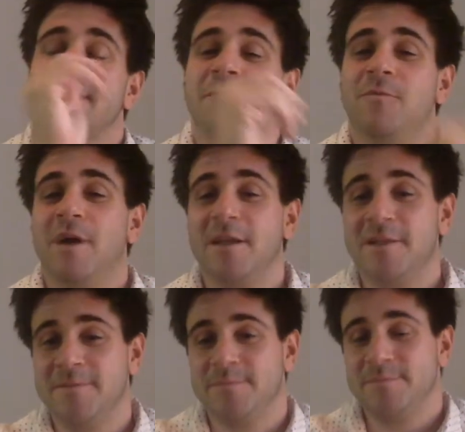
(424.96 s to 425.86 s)

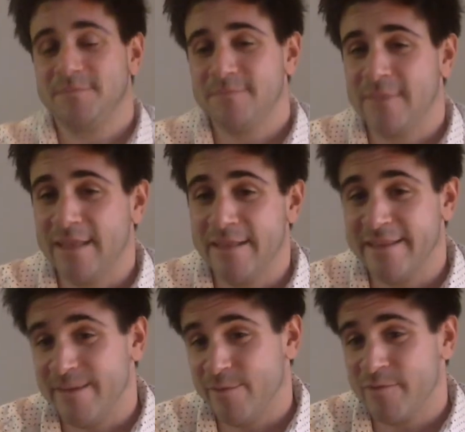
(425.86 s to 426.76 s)
Well, at least
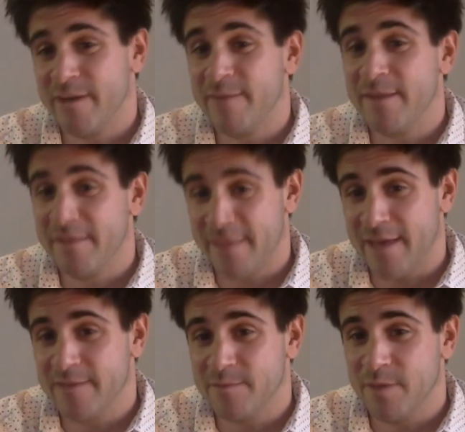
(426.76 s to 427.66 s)
he was right about the
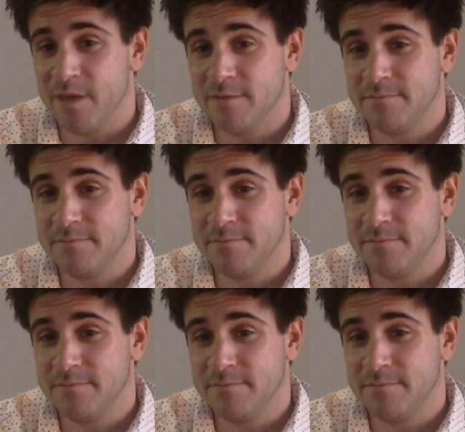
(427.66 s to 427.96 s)
1,000 part.